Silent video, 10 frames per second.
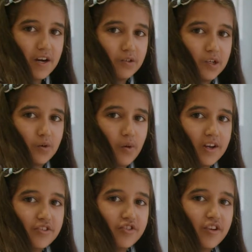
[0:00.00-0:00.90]
out a
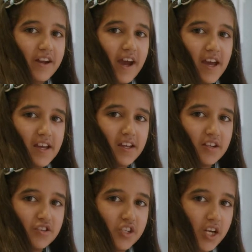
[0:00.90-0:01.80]
questionnaire
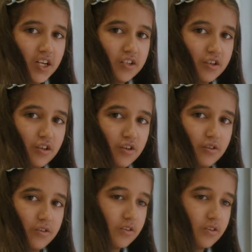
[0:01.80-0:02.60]
each year too.